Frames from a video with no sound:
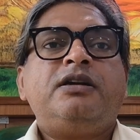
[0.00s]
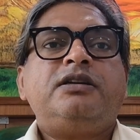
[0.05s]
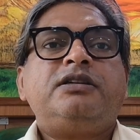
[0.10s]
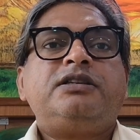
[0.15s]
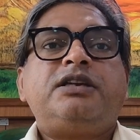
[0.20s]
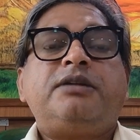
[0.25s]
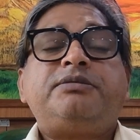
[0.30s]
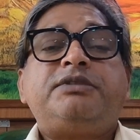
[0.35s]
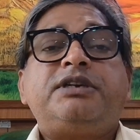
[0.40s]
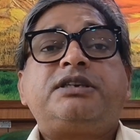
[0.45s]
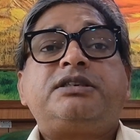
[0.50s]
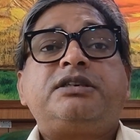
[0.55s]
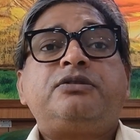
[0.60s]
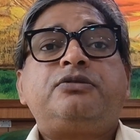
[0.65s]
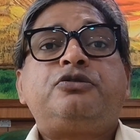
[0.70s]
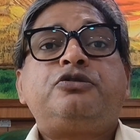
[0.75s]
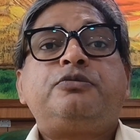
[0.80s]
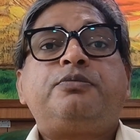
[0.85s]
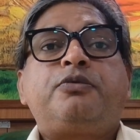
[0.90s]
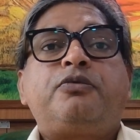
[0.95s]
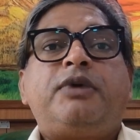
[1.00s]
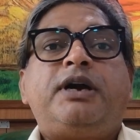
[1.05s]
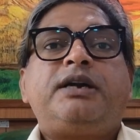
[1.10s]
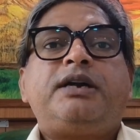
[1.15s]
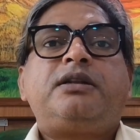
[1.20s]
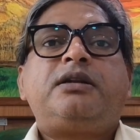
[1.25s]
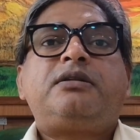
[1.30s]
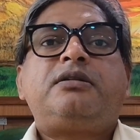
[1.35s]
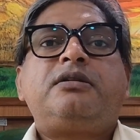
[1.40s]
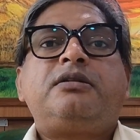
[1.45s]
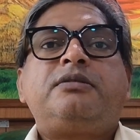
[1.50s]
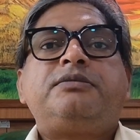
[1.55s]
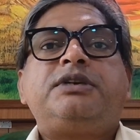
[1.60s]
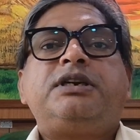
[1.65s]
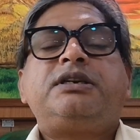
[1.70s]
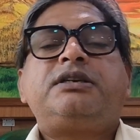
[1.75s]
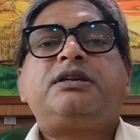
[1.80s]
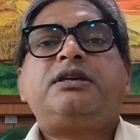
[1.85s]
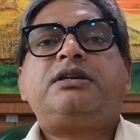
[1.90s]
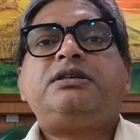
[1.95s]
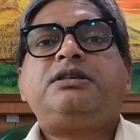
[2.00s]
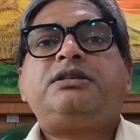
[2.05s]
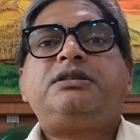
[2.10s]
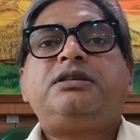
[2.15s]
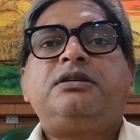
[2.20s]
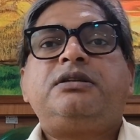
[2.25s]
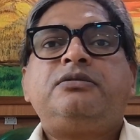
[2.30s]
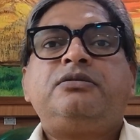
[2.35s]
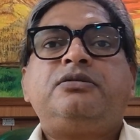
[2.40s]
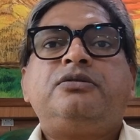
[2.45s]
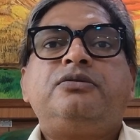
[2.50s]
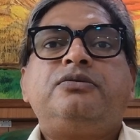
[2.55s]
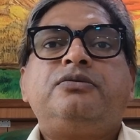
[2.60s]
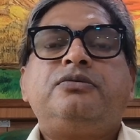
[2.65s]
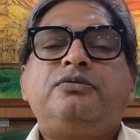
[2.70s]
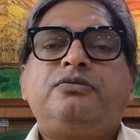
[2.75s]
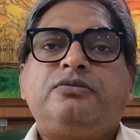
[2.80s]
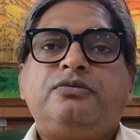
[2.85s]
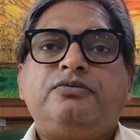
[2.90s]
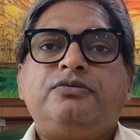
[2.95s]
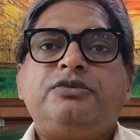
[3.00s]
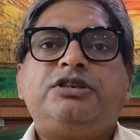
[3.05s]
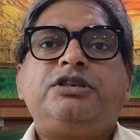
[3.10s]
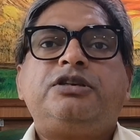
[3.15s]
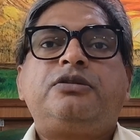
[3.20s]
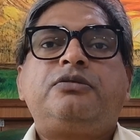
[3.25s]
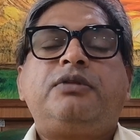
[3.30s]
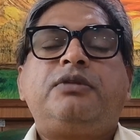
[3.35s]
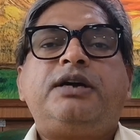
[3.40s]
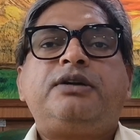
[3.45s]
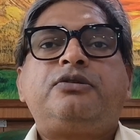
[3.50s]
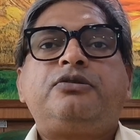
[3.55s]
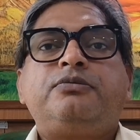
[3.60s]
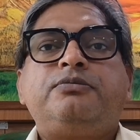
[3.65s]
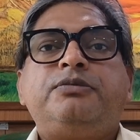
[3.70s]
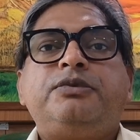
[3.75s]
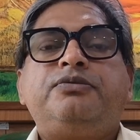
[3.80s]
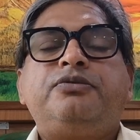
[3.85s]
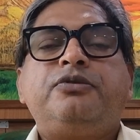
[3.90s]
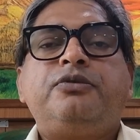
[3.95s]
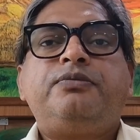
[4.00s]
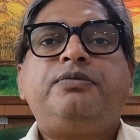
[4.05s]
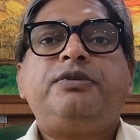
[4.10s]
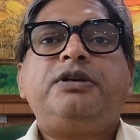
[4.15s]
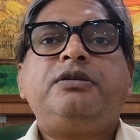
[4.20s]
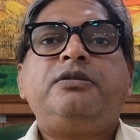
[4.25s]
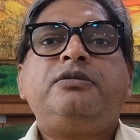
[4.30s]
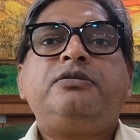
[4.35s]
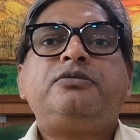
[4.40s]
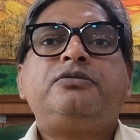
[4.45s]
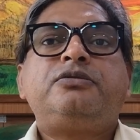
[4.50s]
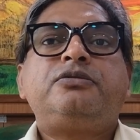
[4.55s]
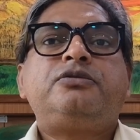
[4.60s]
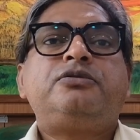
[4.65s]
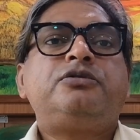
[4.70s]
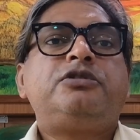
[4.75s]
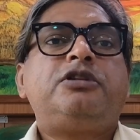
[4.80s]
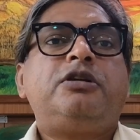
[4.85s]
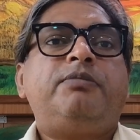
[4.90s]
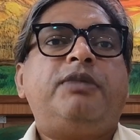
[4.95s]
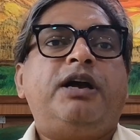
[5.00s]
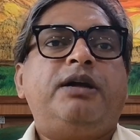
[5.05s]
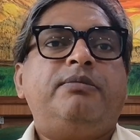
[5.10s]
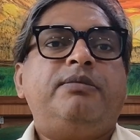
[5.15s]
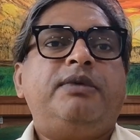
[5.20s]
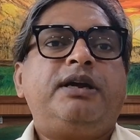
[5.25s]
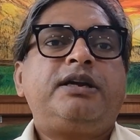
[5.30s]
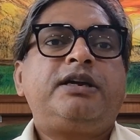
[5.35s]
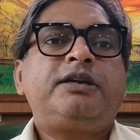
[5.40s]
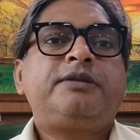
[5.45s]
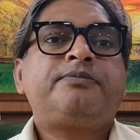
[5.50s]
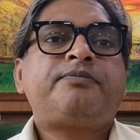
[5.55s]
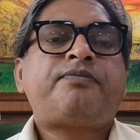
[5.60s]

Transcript: Subsection 2 provides the terms and conditions which require to be fulfilled to do the buyback.